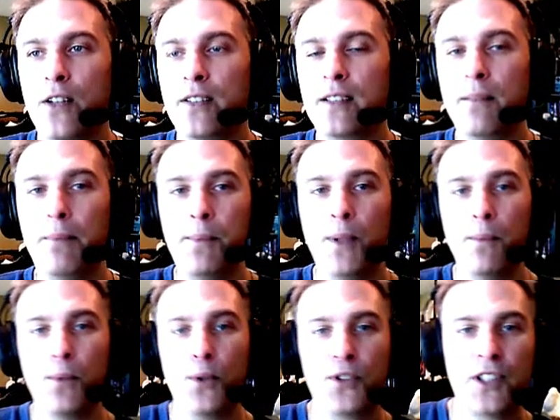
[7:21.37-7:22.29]
some people are
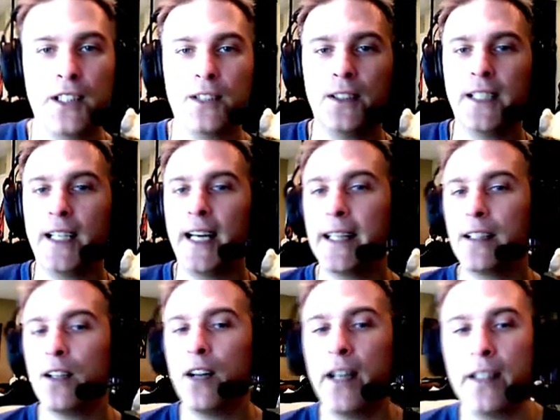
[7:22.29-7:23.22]
more skilled at
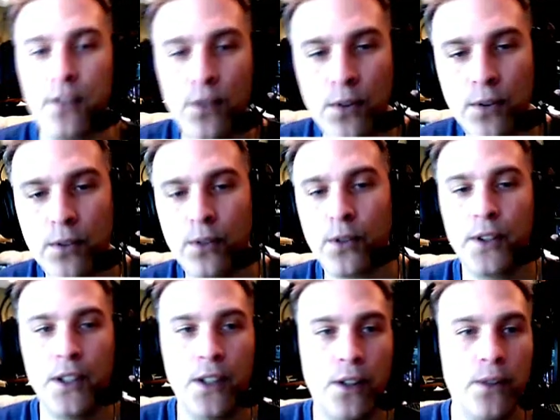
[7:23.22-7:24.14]
headlines or
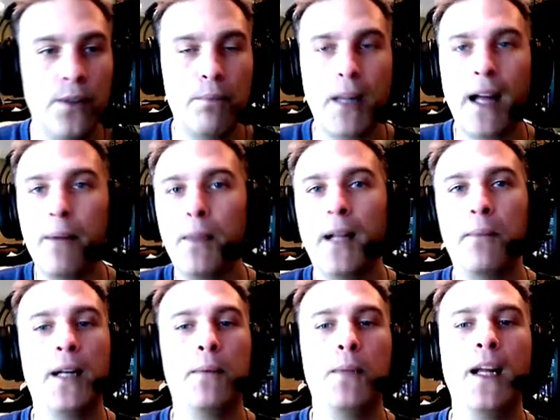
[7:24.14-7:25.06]
blah blah
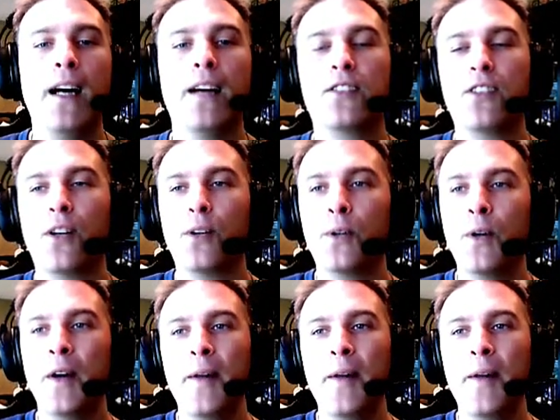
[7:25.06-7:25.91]
blah blah. So